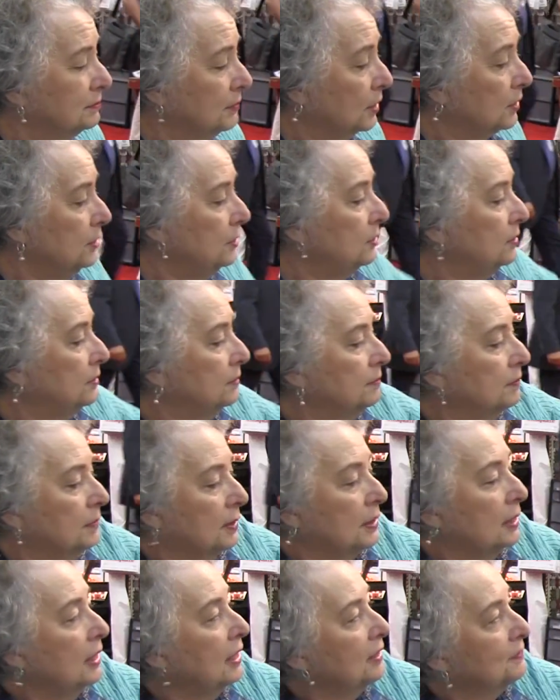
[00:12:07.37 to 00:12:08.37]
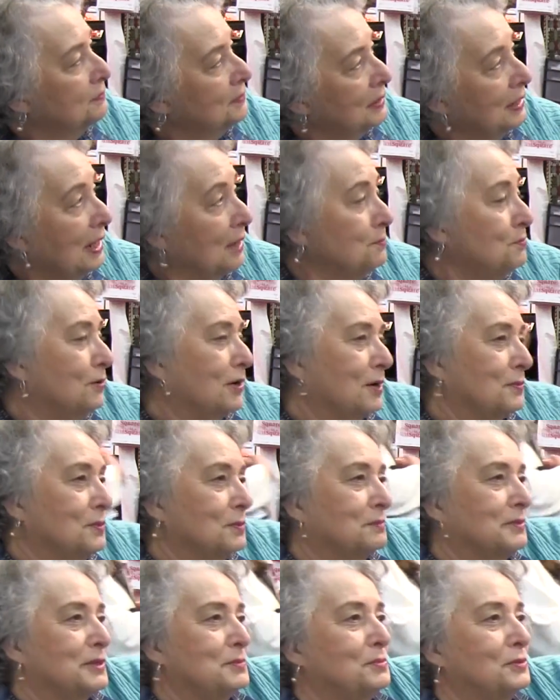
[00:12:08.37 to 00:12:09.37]
Are you? Yeah, I'm
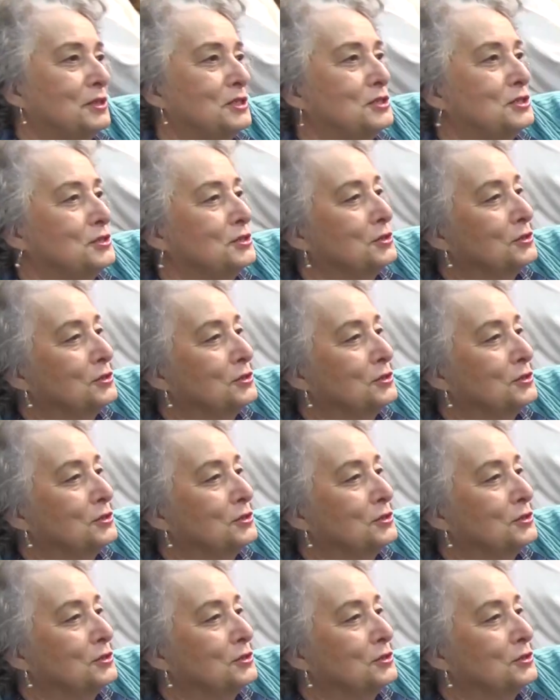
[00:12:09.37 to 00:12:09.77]
probably preaching